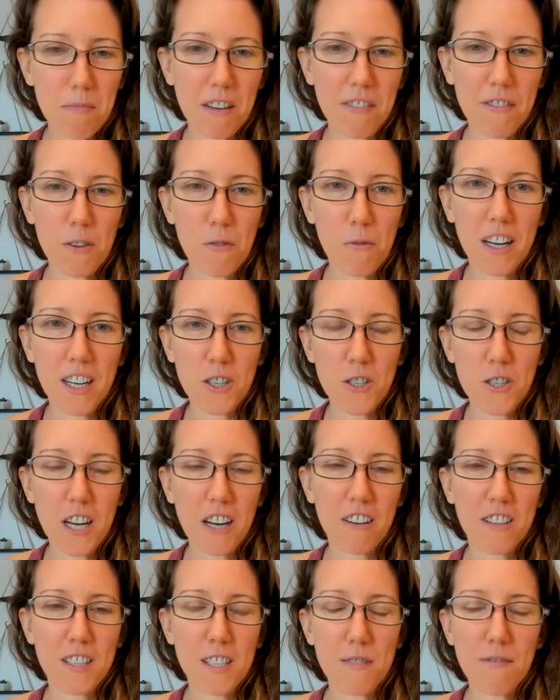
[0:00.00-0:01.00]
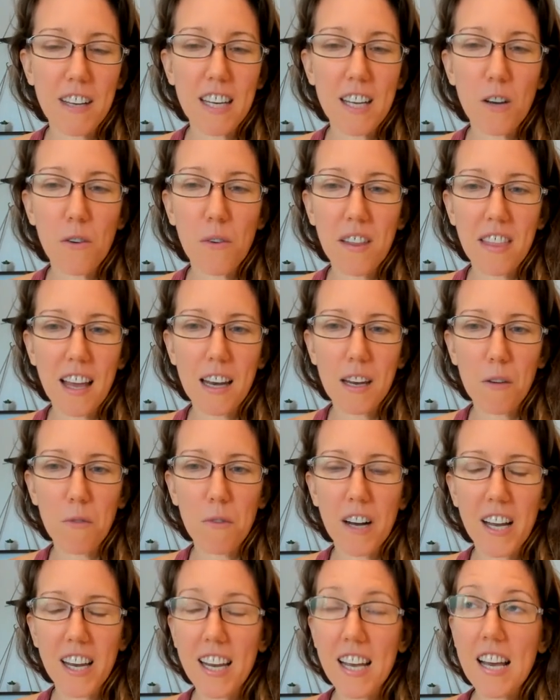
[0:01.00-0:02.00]
But if you want to share this video with
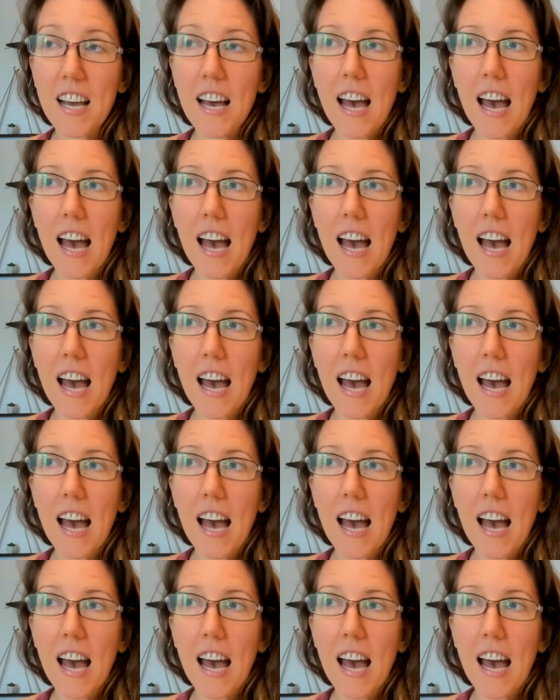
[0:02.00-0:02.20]
anyone